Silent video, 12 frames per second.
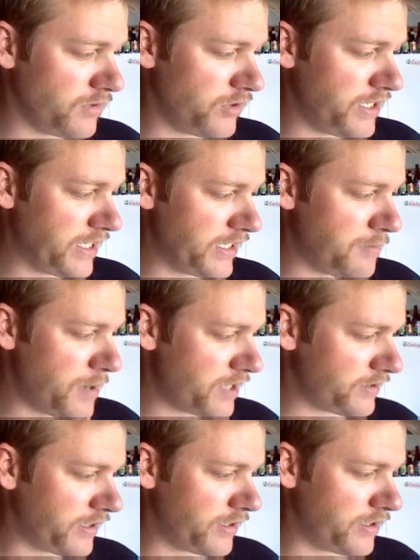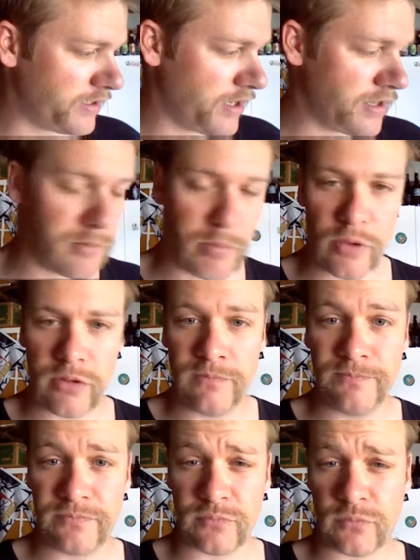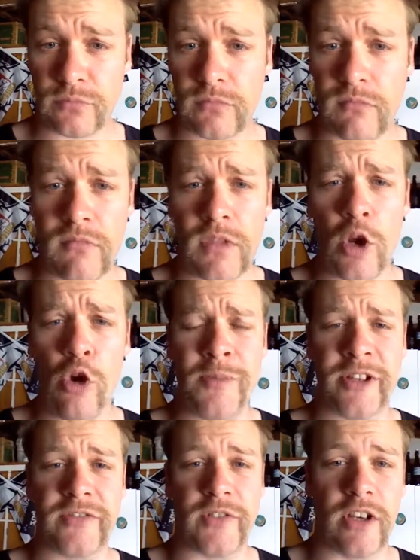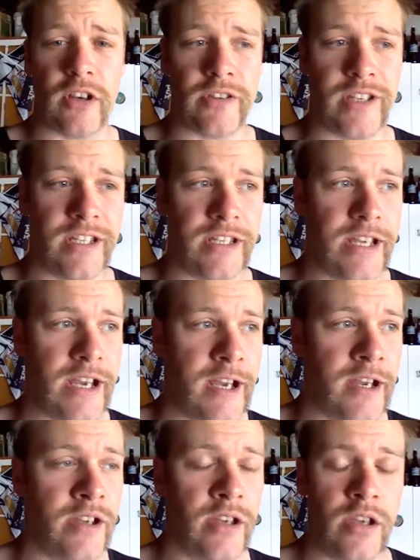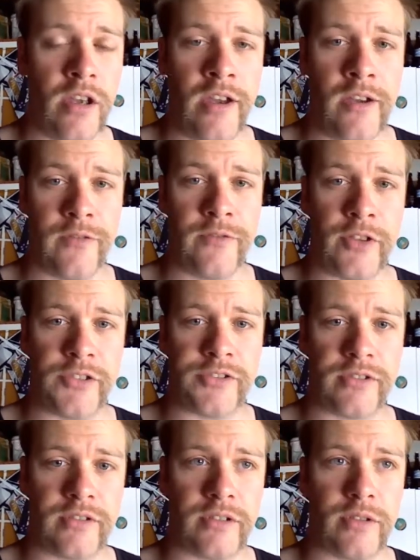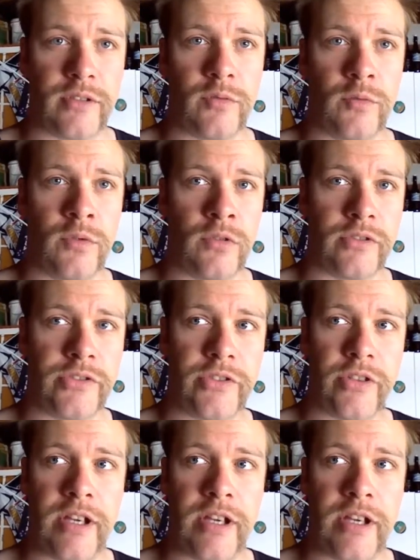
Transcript: nearly about to hit the boil. Almost forgot the first wort